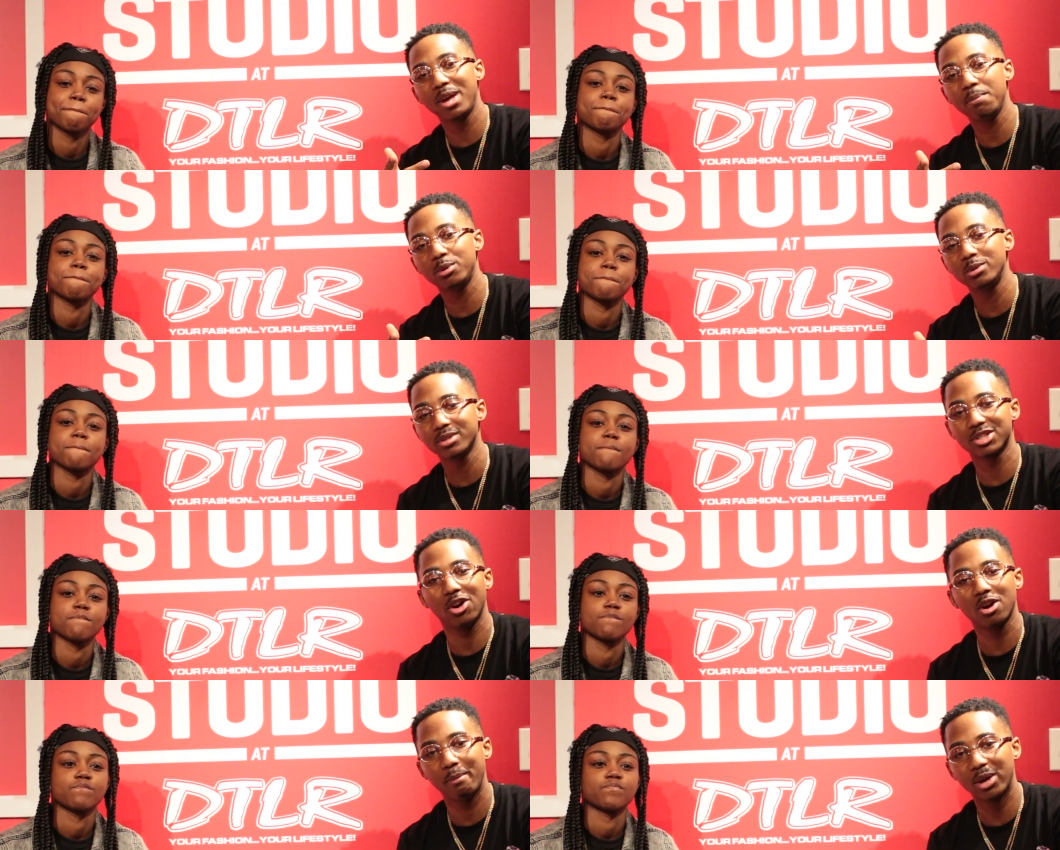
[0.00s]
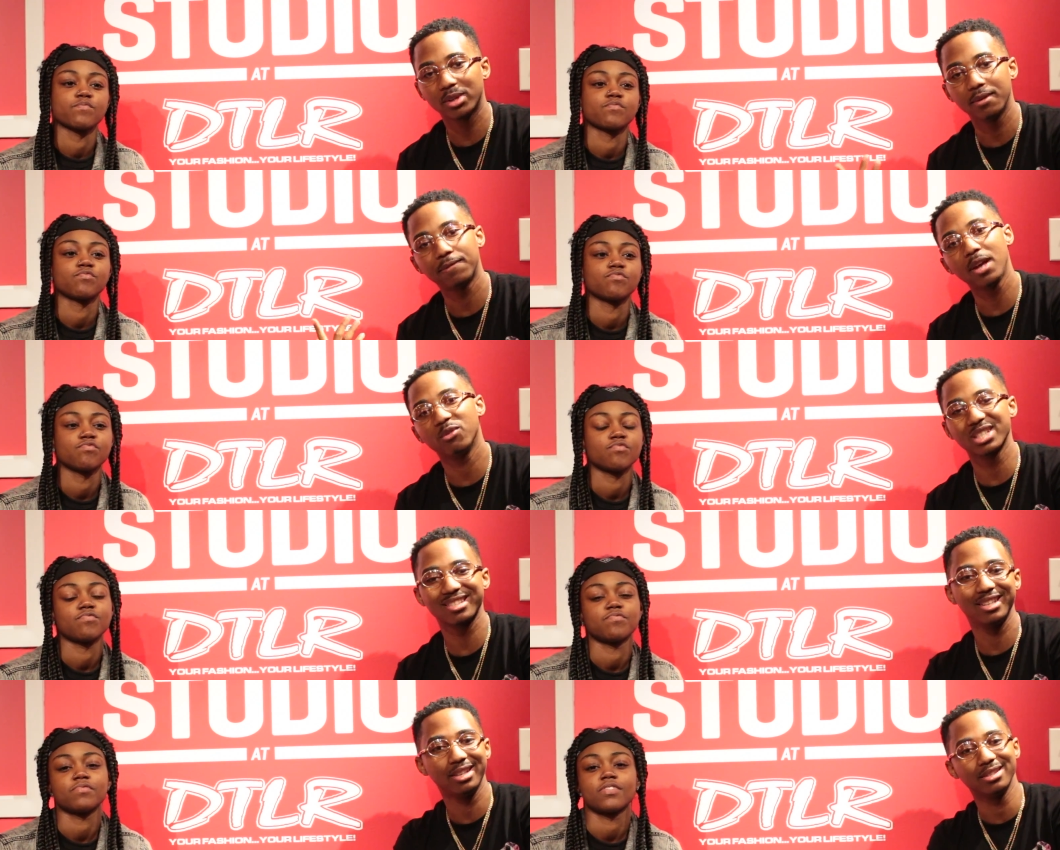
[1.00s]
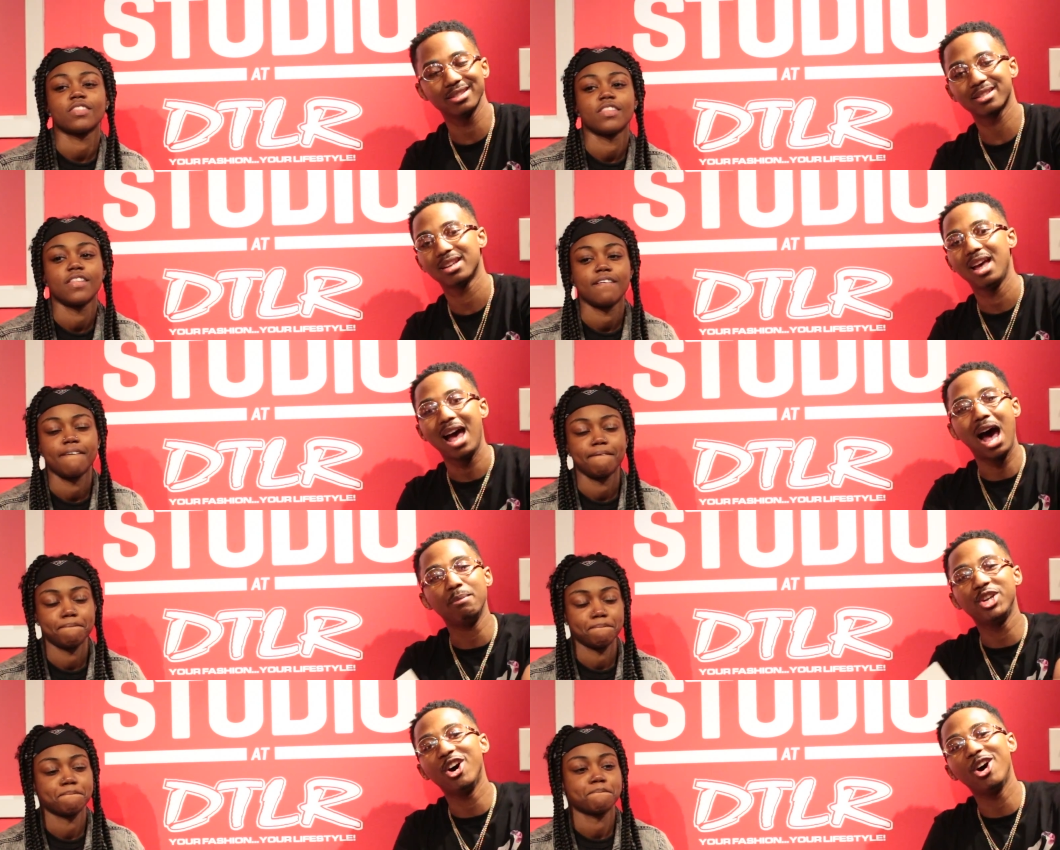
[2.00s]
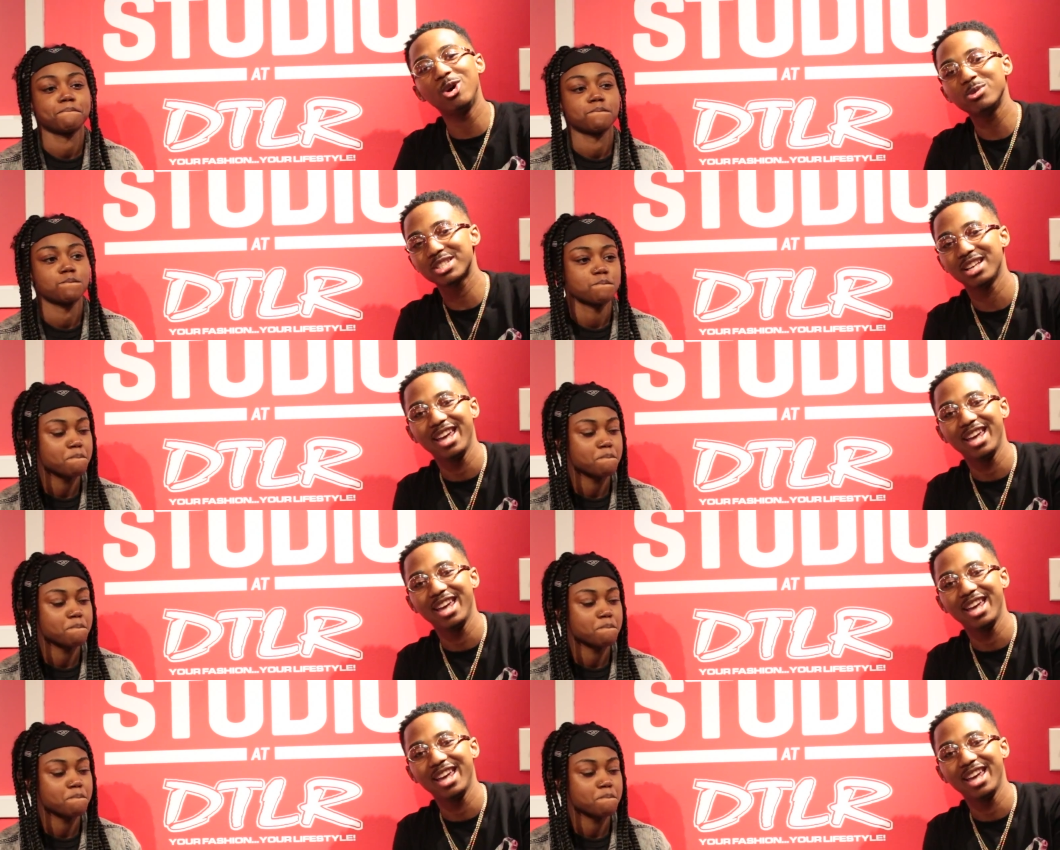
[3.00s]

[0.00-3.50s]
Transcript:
Speaker 1: people talk about their favorite sneakers. I'm your host,